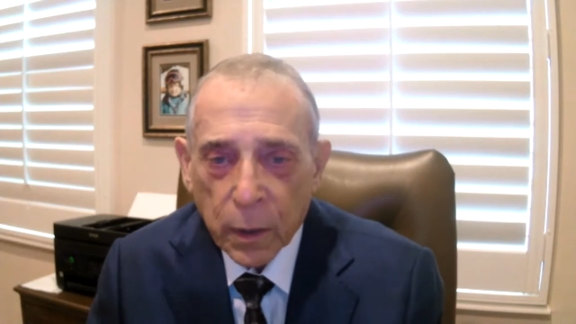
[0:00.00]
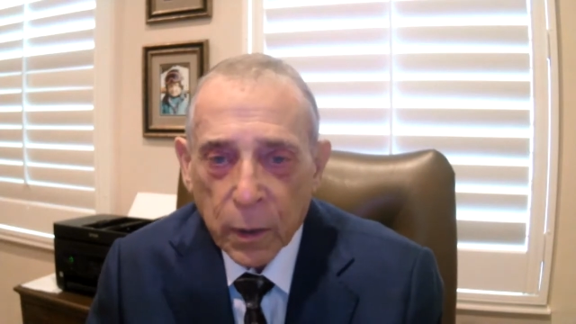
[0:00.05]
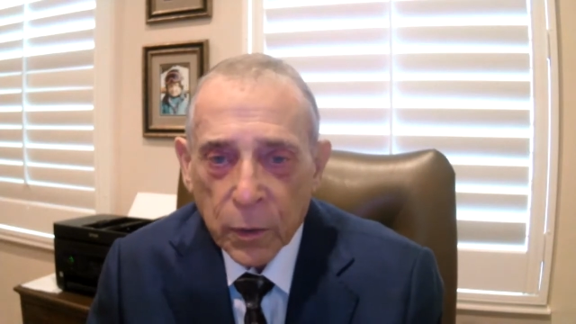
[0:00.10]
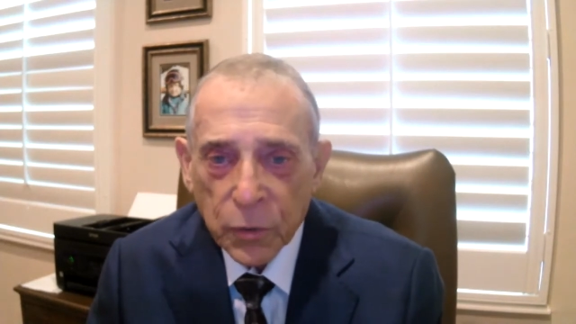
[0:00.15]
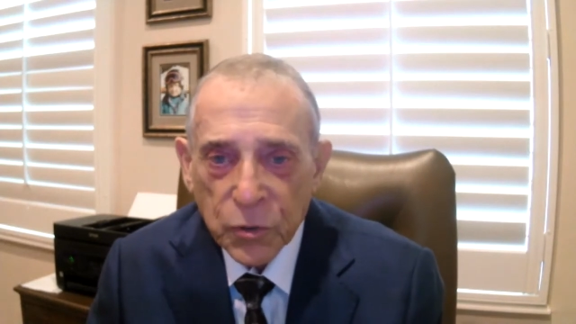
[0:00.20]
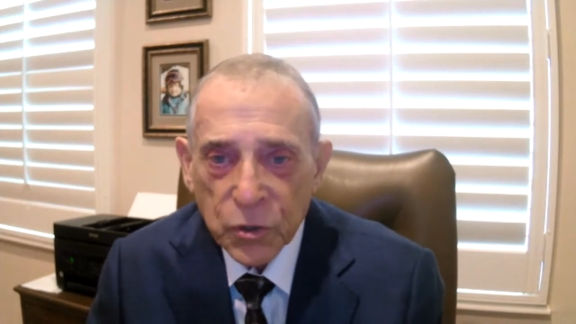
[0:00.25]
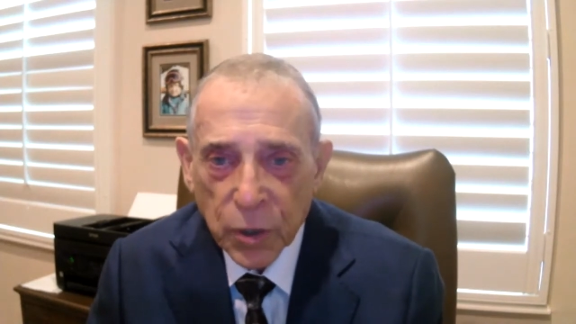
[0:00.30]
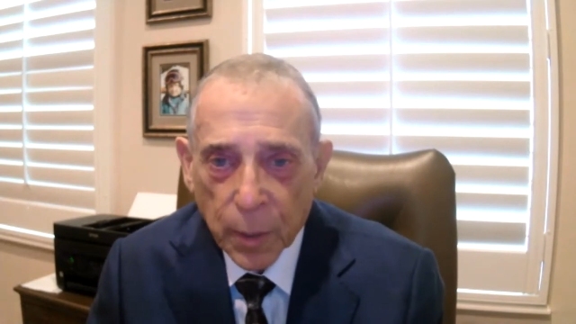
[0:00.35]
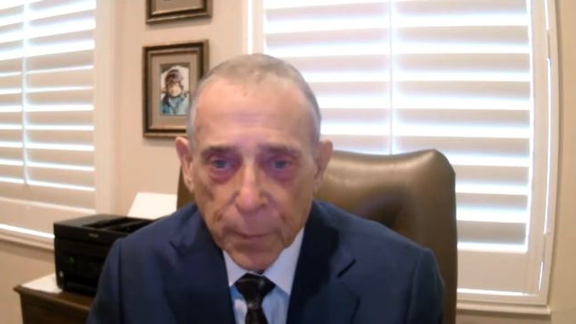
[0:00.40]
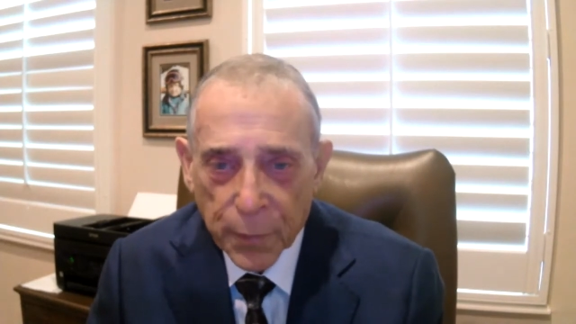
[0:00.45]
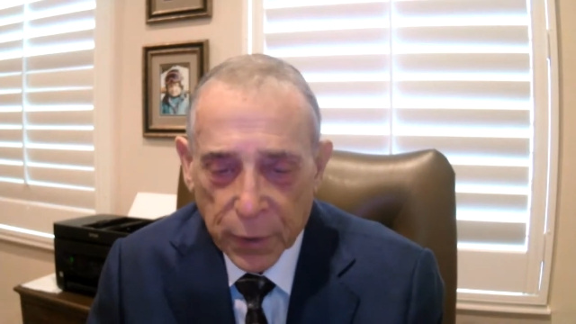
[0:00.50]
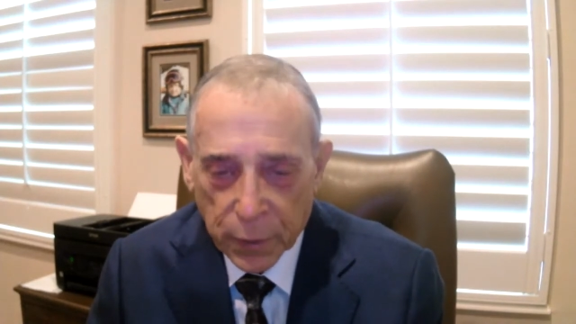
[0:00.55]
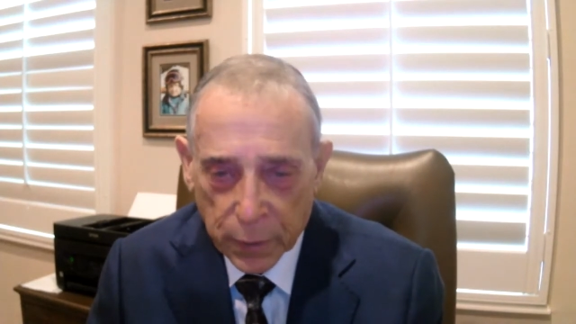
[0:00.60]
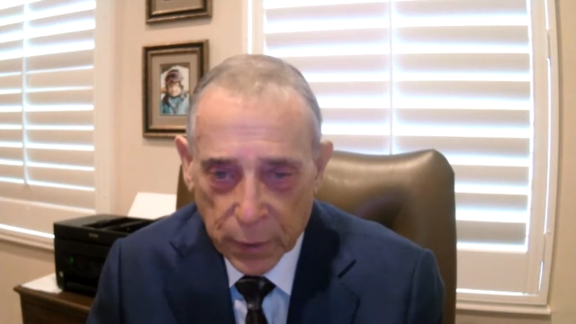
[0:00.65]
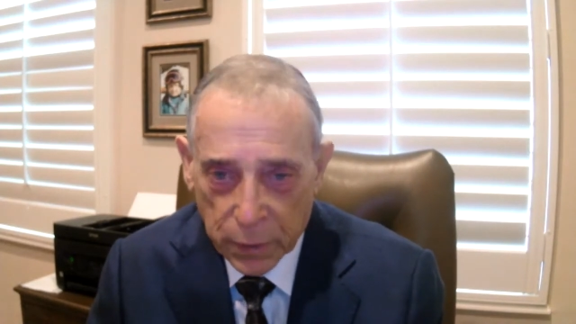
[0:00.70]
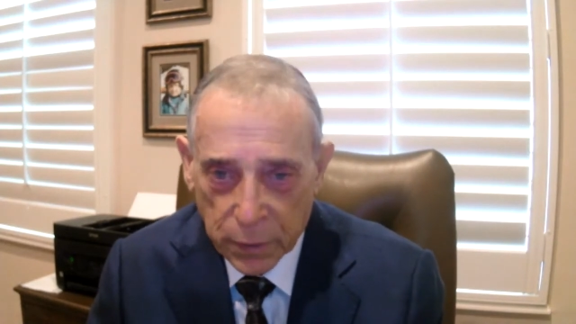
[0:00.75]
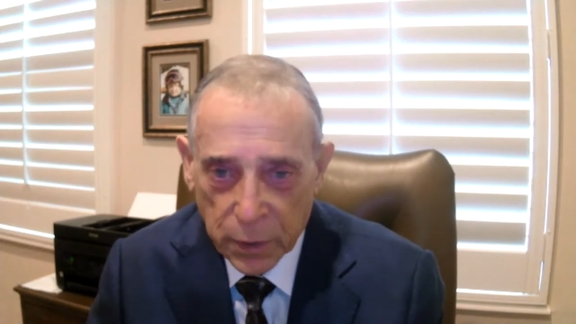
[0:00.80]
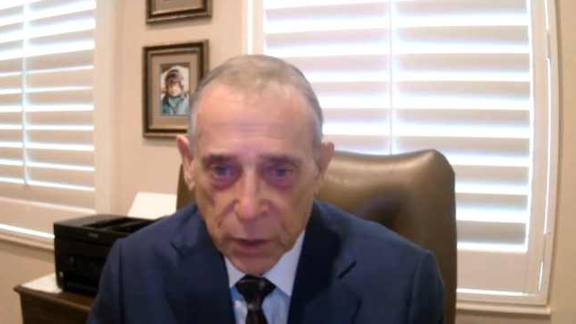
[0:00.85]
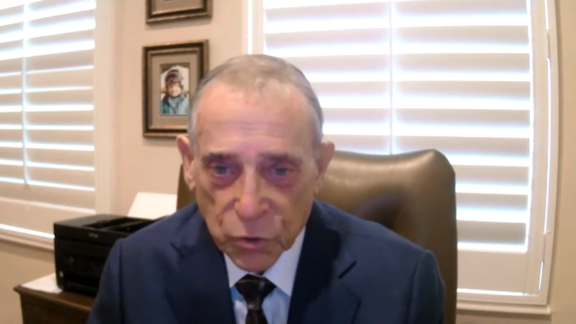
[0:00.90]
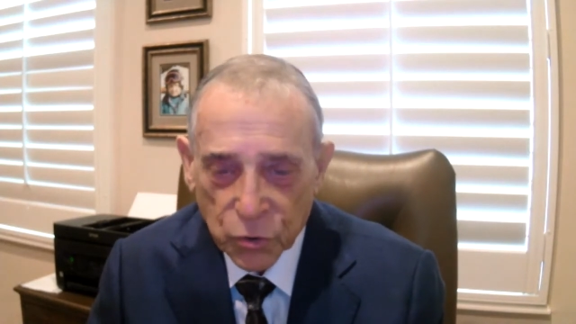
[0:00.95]
something
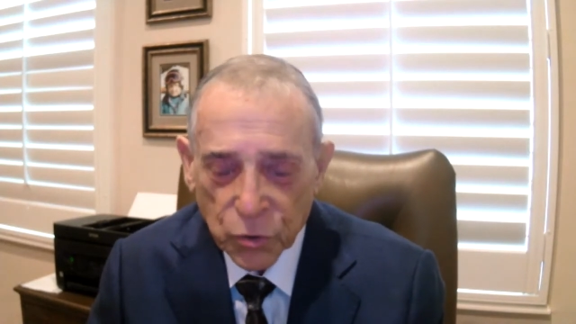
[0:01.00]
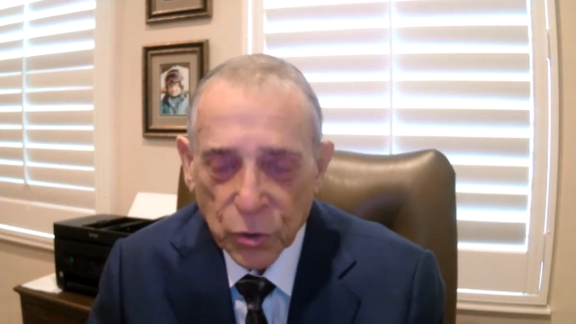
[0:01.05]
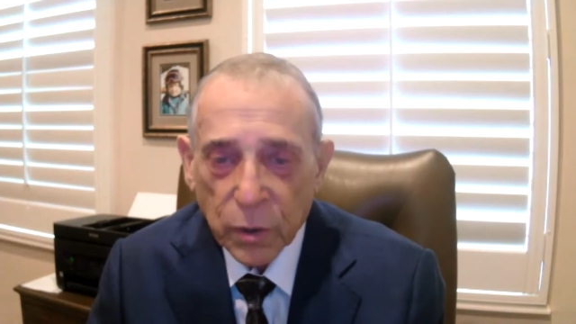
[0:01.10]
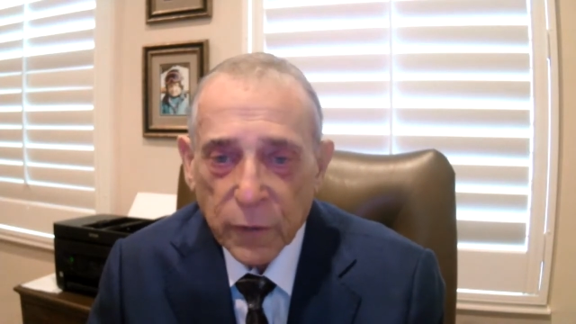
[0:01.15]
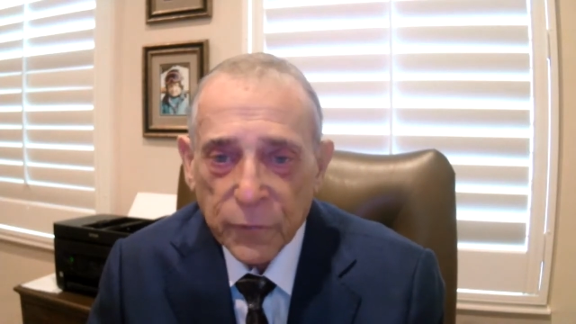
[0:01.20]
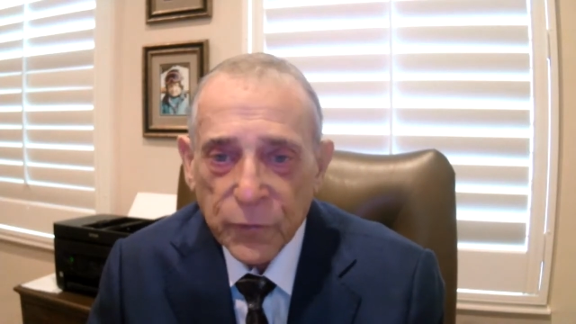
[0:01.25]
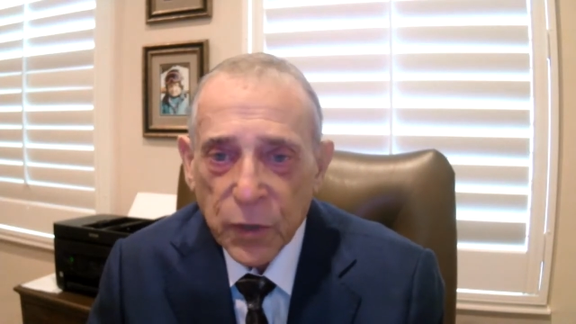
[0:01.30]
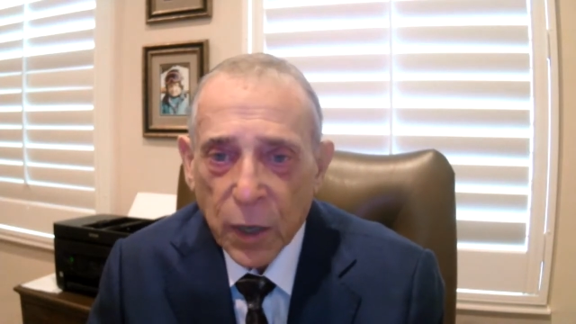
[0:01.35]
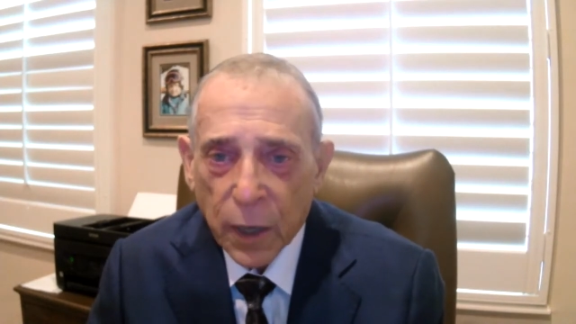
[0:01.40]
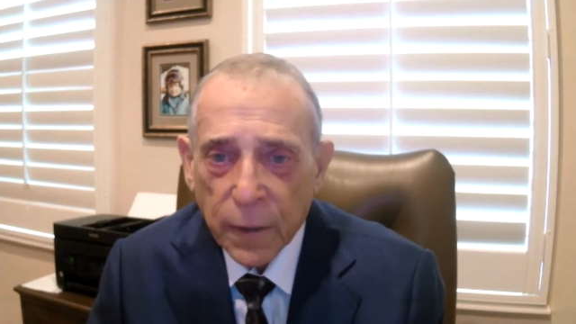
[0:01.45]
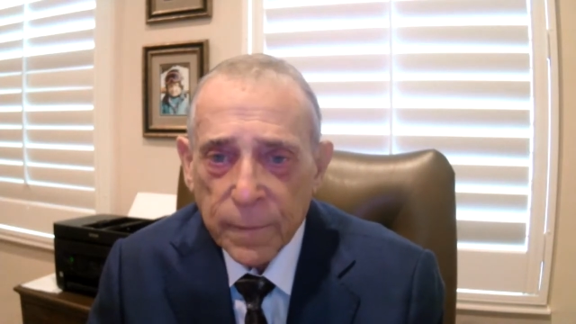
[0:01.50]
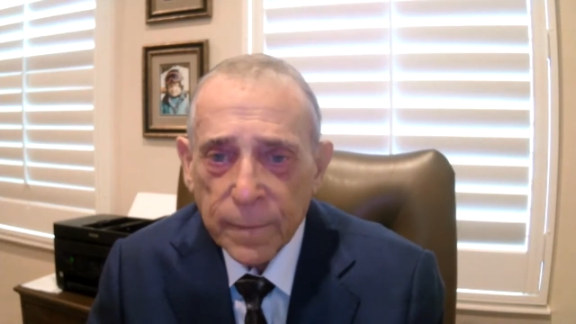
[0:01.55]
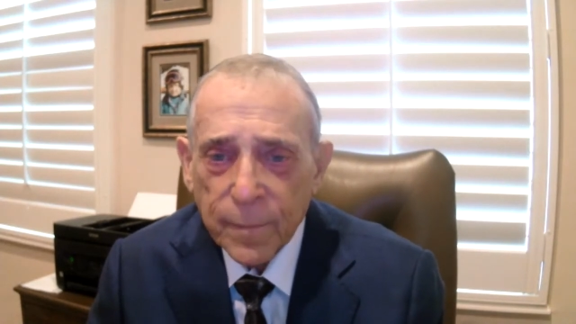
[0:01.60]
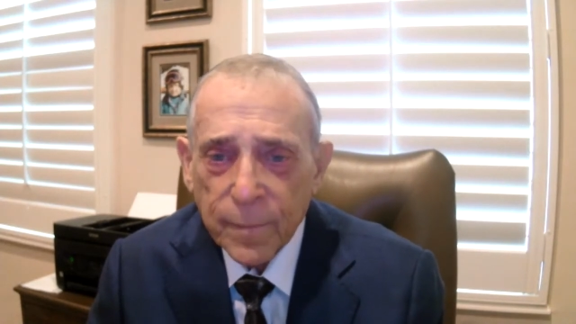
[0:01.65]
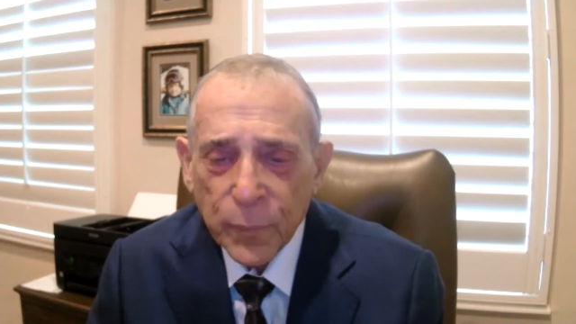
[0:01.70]
that they should have done.